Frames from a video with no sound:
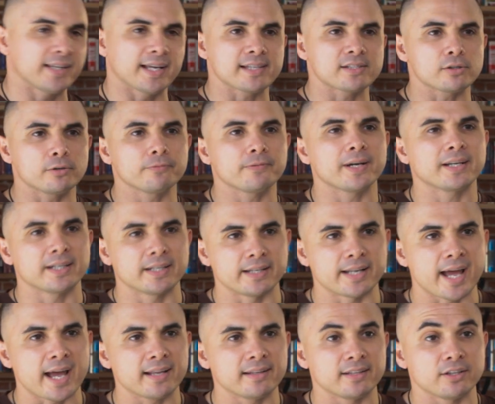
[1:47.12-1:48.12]
that's all fine and
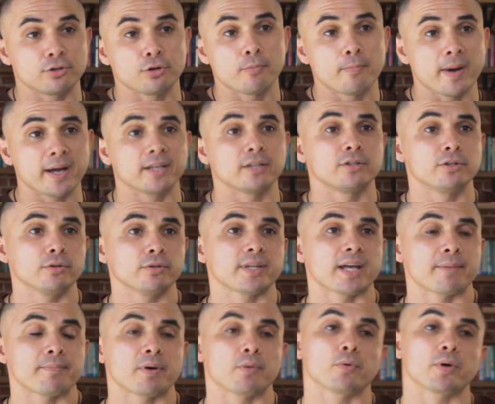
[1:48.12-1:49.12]
dandy. You might do
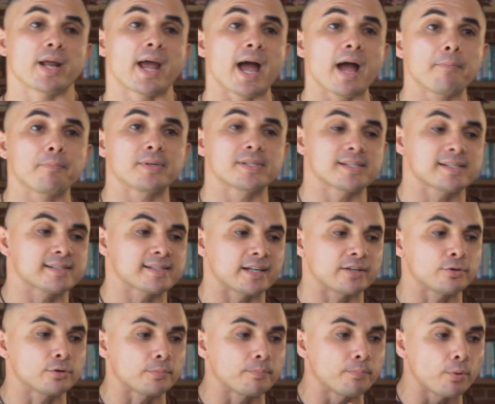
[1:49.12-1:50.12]
that, but what happens is
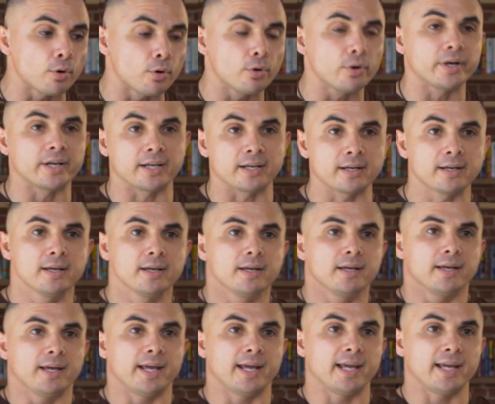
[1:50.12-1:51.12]
that you're putting
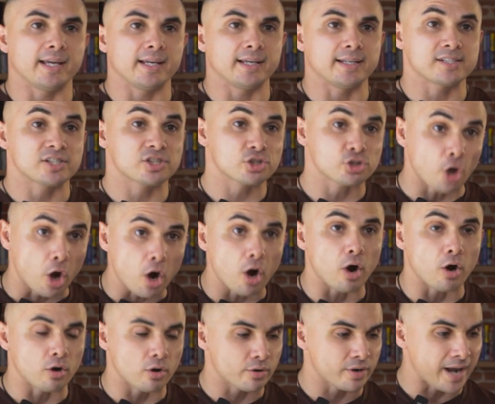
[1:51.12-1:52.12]
a
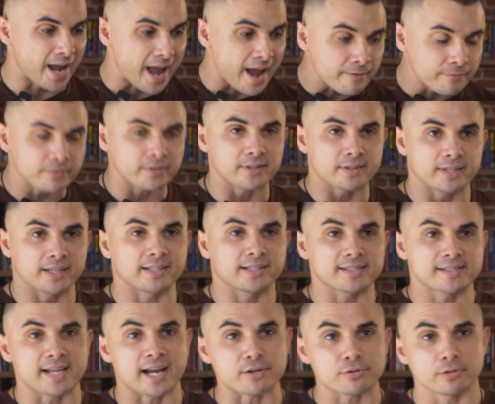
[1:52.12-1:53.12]
stall on everything
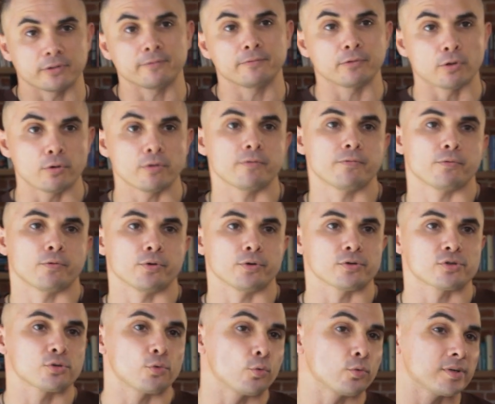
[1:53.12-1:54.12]
that's actually flowing for you.
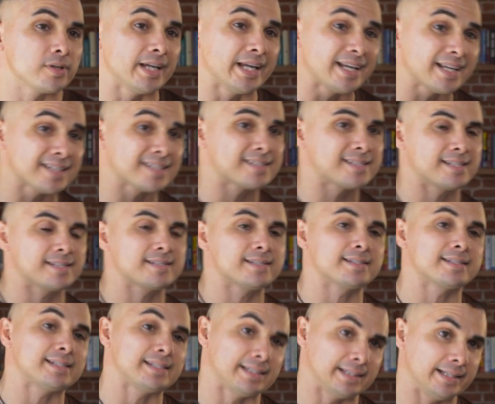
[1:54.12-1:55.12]
So
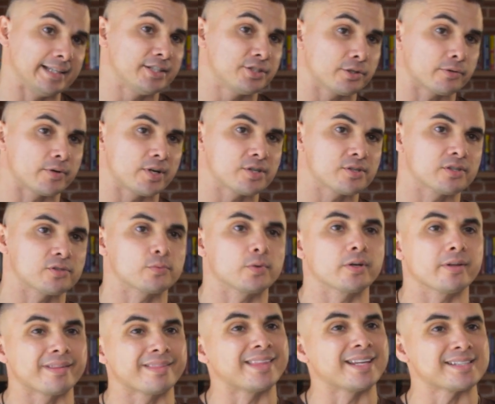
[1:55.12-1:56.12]
inconsistency in lead generation is one
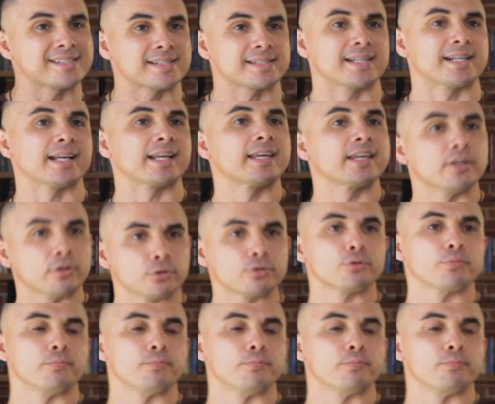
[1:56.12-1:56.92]
of the things that's going to kill your